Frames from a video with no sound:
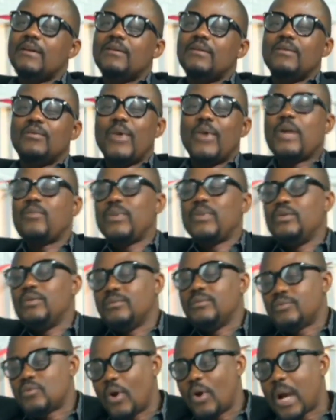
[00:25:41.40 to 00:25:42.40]
when we
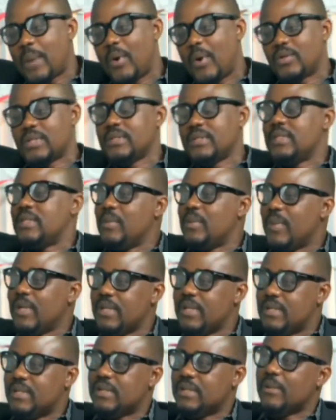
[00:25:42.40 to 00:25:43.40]
talk about
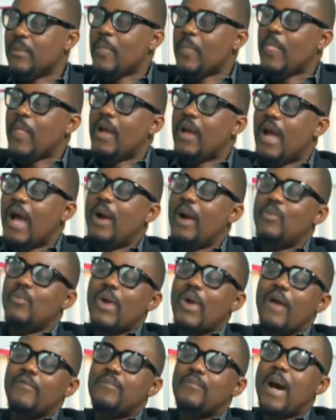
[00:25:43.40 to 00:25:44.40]
disability, we
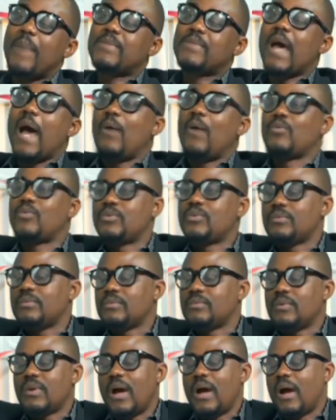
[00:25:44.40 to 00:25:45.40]
have mapped out
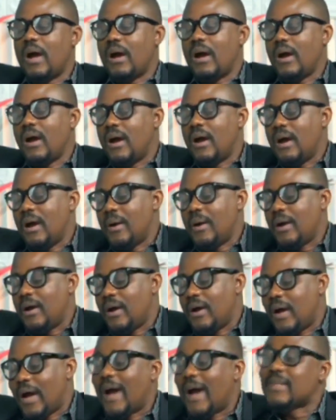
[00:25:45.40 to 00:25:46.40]

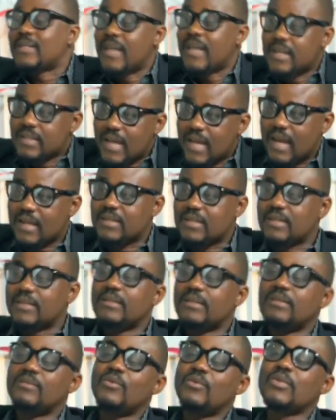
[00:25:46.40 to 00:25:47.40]
our centers,
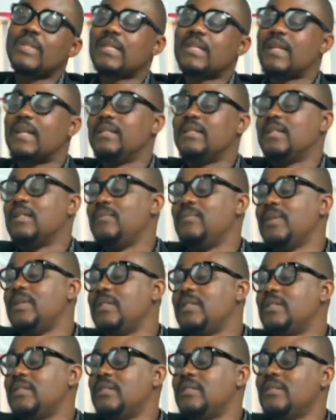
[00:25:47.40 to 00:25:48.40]
those that are
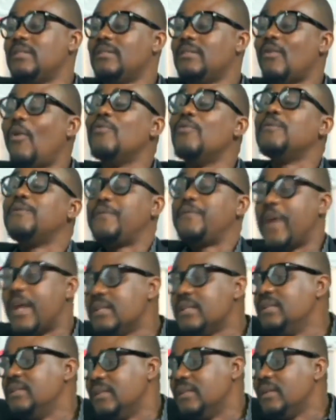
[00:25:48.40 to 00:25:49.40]
disability
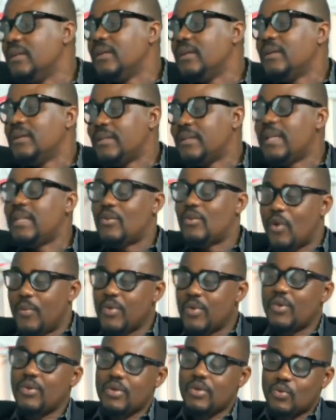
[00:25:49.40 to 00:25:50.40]
unfriendly. Then the
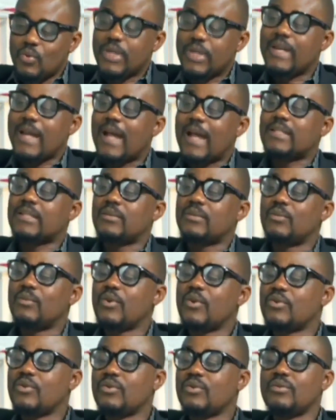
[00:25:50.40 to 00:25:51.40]
Commission is looking at
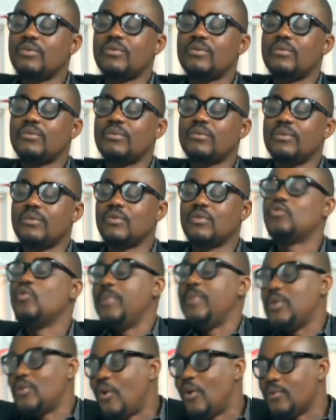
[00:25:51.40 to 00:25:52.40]
what is to
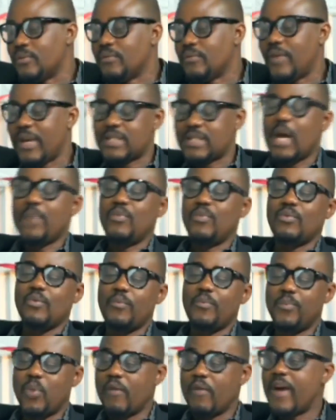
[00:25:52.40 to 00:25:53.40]
be done. For example,
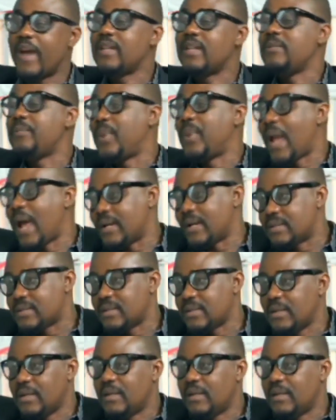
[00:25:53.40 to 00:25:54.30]
providing plants,